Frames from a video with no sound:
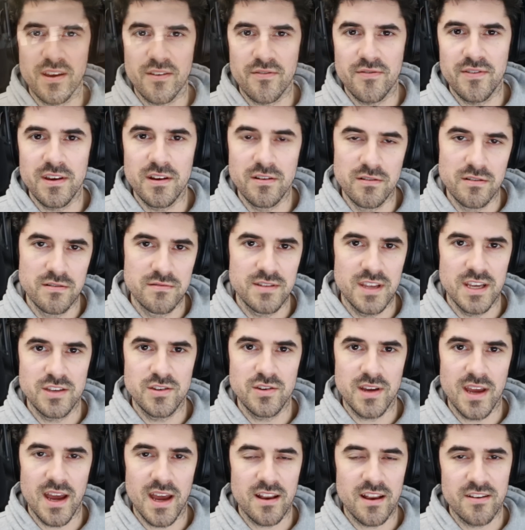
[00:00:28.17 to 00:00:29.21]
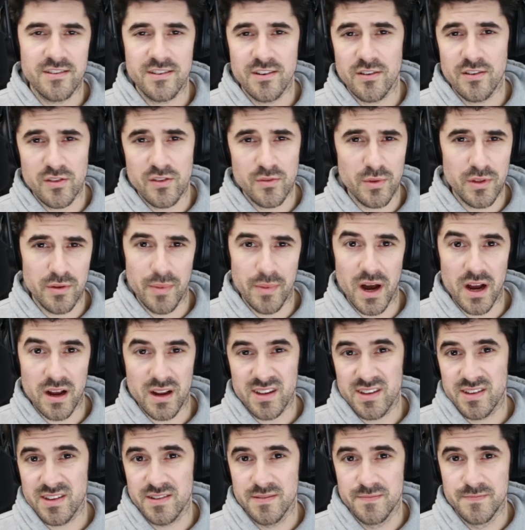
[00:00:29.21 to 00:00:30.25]
feel that you get. It starts with a
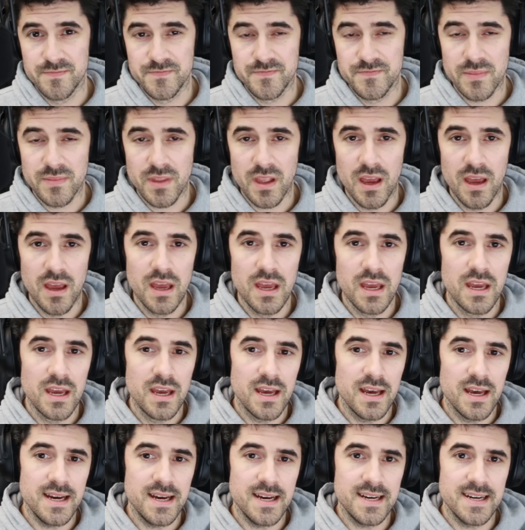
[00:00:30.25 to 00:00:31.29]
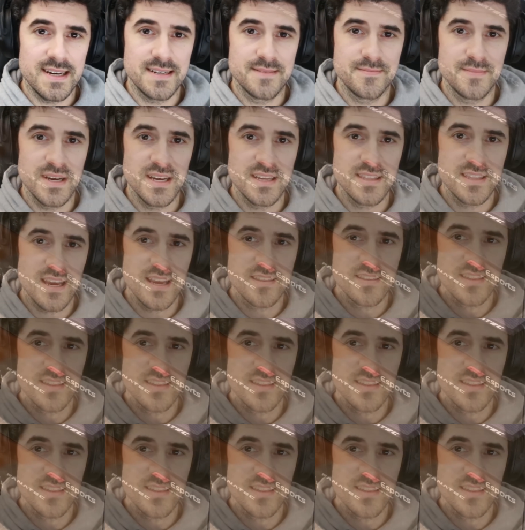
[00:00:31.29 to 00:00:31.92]
box. And